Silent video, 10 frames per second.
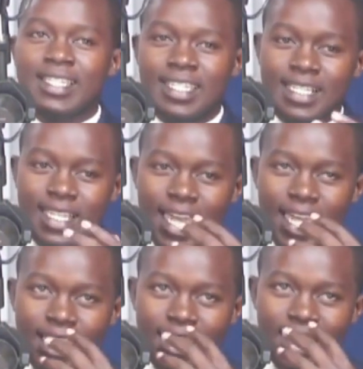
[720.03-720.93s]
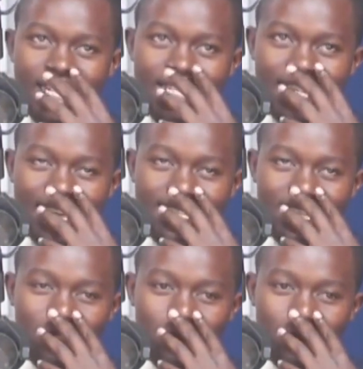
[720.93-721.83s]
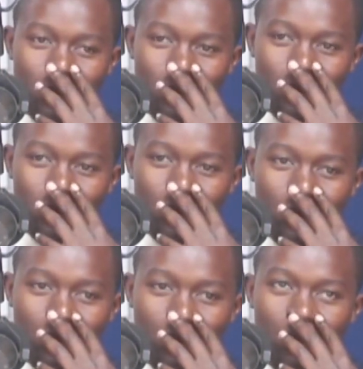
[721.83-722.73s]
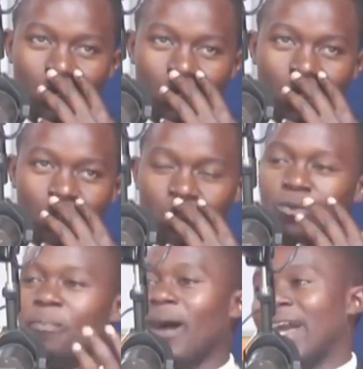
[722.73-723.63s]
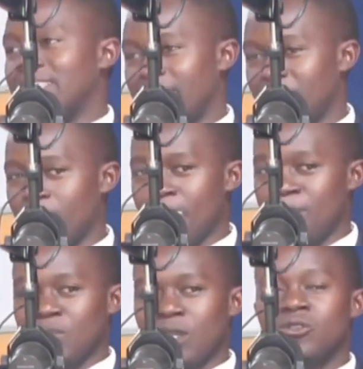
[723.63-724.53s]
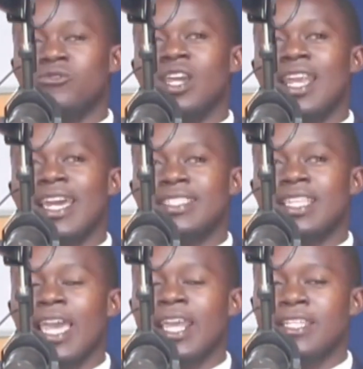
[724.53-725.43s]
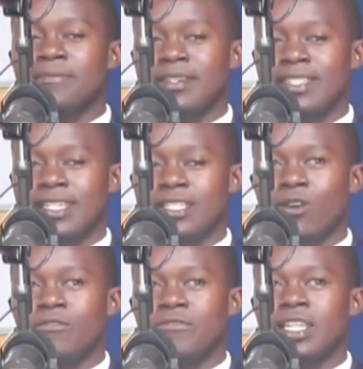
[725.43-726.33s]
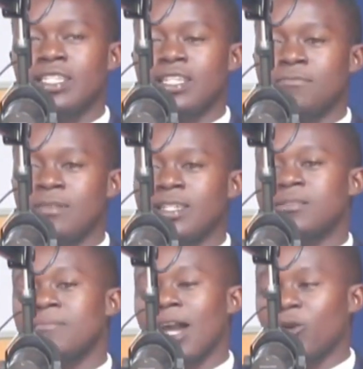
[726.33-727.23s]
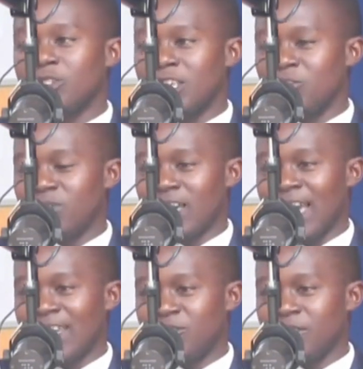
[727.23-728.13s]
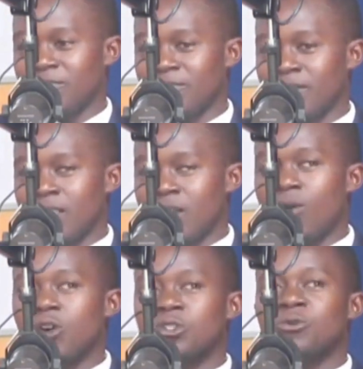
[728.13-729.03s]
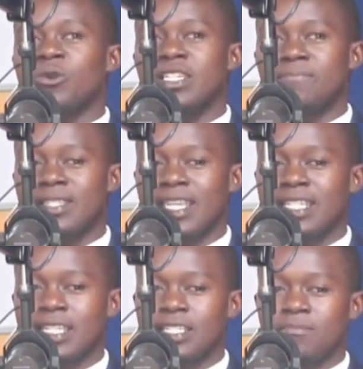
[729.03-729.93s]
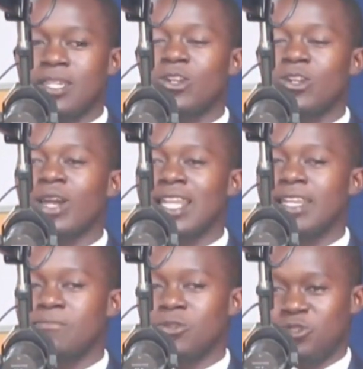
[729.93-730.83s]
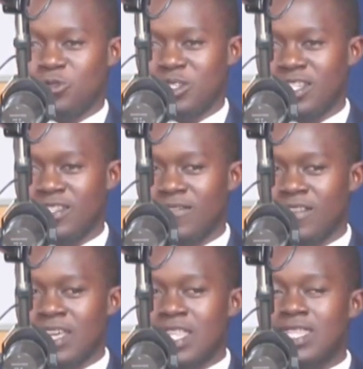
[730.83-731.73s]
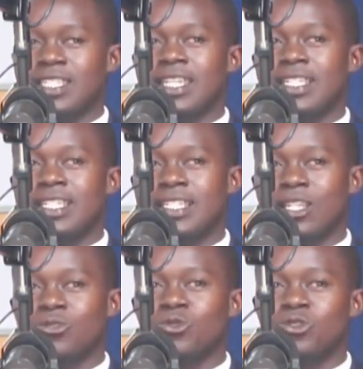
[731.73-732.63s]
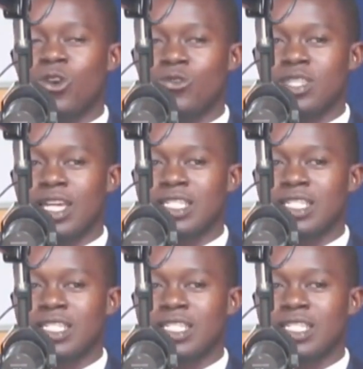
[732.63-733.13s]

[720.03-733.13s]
say in relation to Mbanje. You realize that 80% of it is being smuggled into the country, whilst 20% is being locally produced. The statistics will show you that